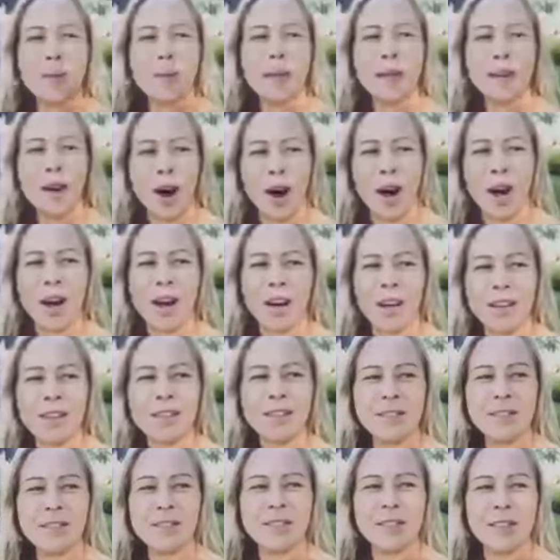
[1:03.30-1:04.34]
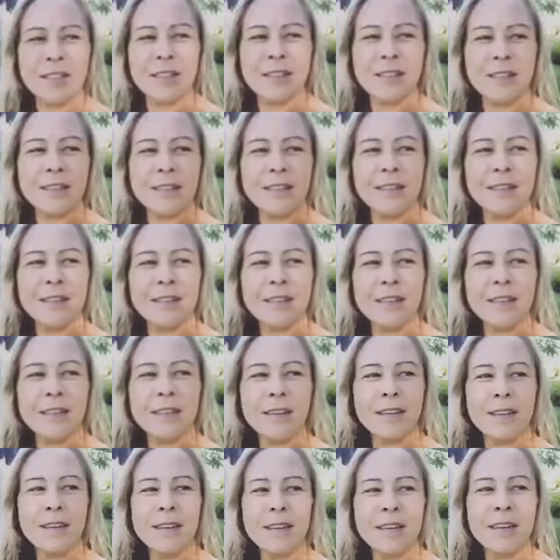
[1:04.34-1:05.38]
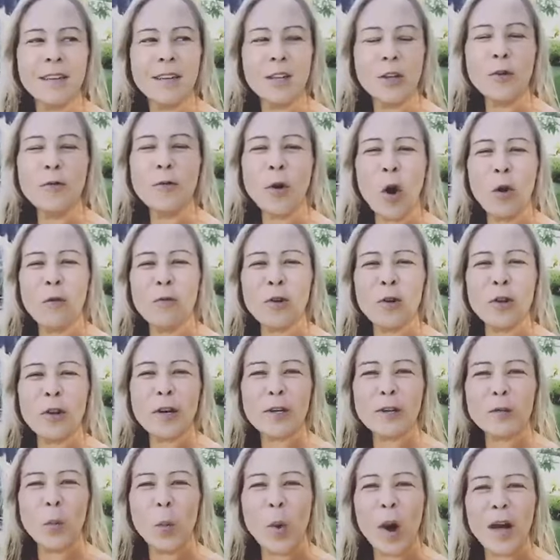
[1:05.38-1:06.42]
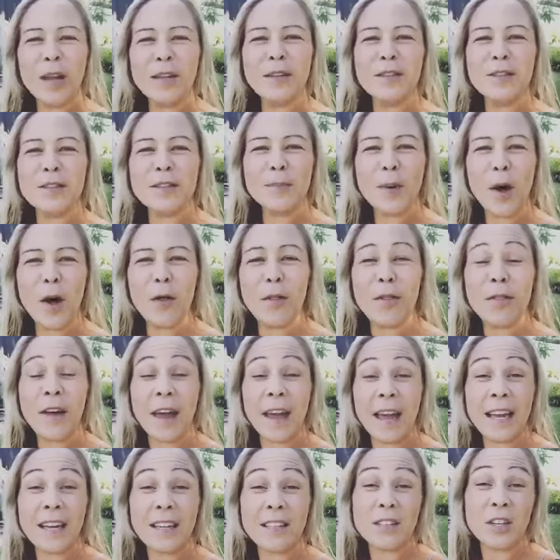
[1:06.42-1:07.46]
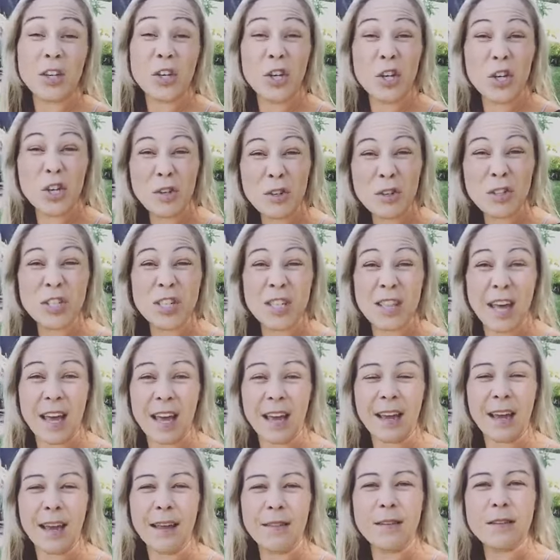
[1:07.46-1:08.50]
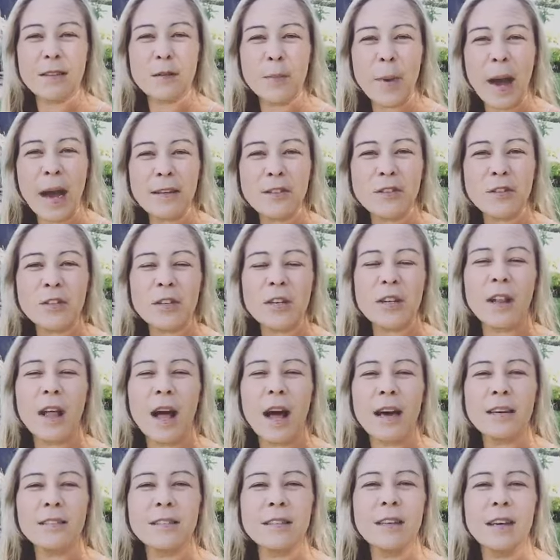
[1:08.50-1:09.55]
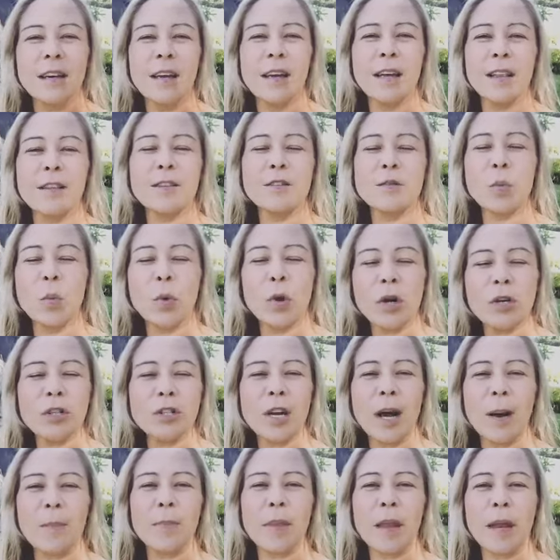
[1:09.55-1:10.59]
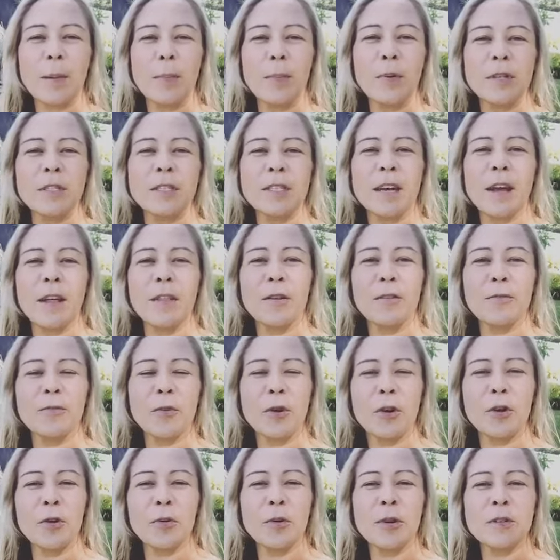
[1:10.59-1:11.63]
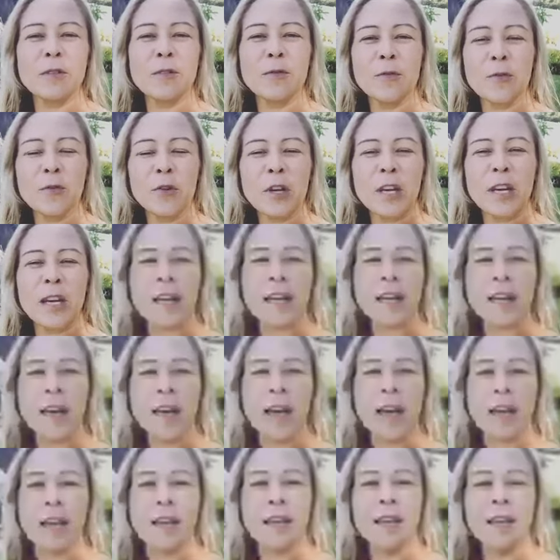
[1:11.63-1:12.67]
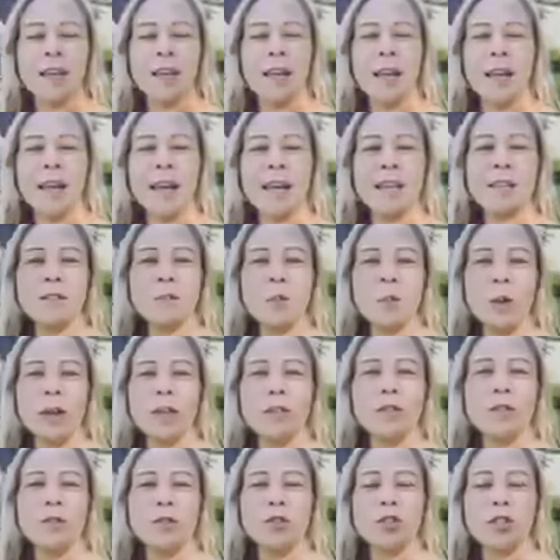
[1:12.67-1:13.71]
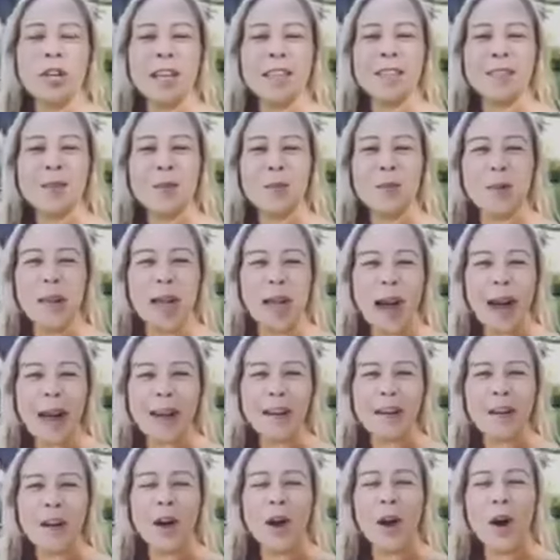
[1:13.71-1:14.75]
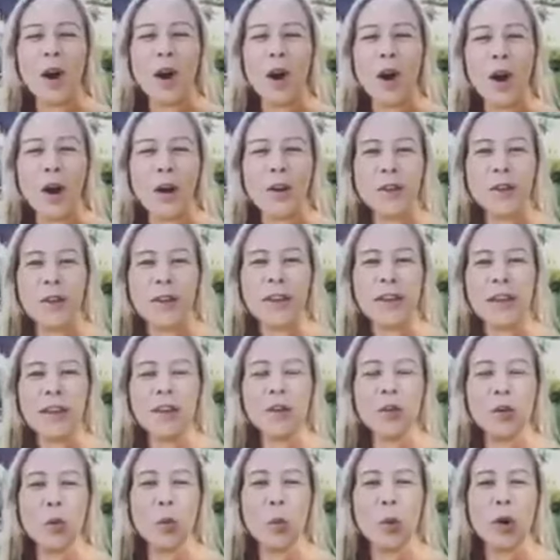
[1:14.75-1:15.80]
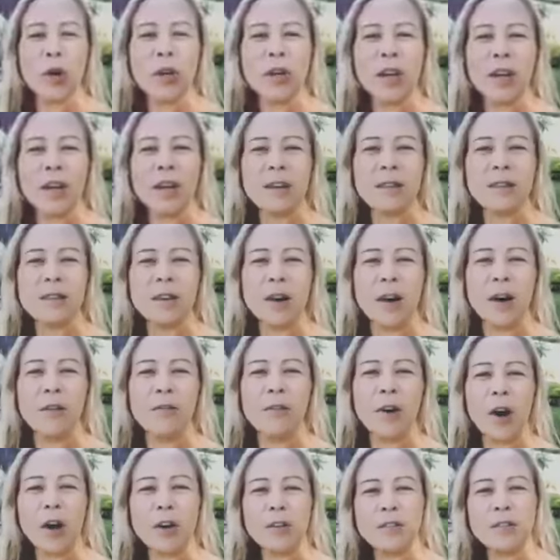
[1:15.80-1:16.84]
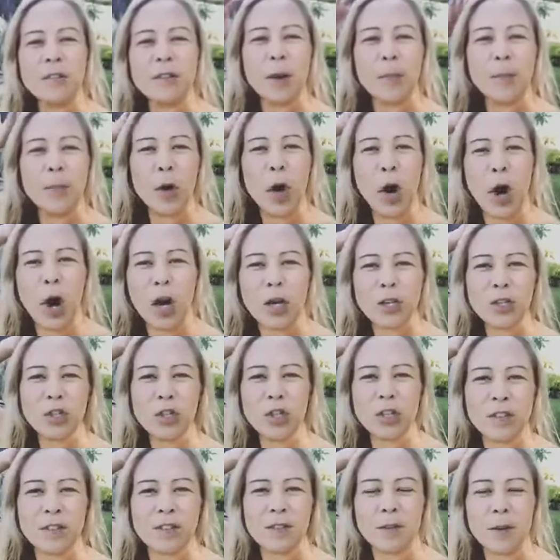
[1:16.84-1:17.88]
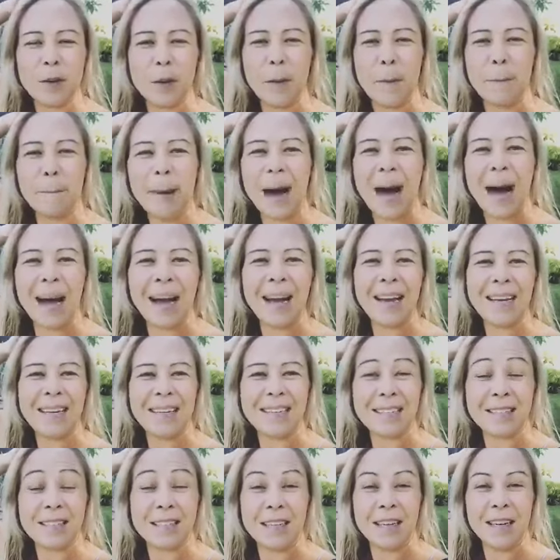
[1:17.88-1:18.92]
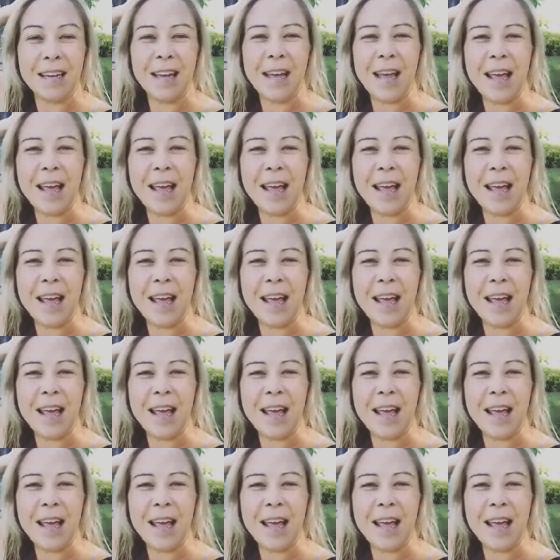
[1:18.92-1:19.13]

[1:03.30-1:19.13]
because you've overlooked one small thing and it's a huge thing. And this masterclass, this workshop that I put together for you is free again. It's going to shed some light on the inner workings of our subconscious mind